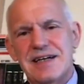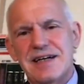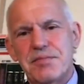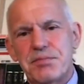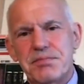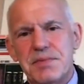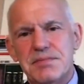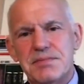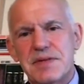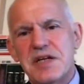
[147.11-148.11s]

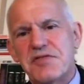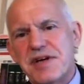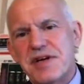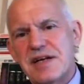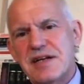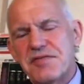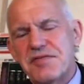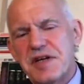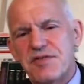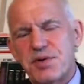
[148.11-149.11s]
An
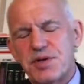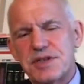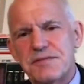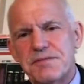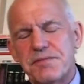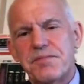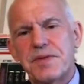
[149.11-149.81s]
innovative person,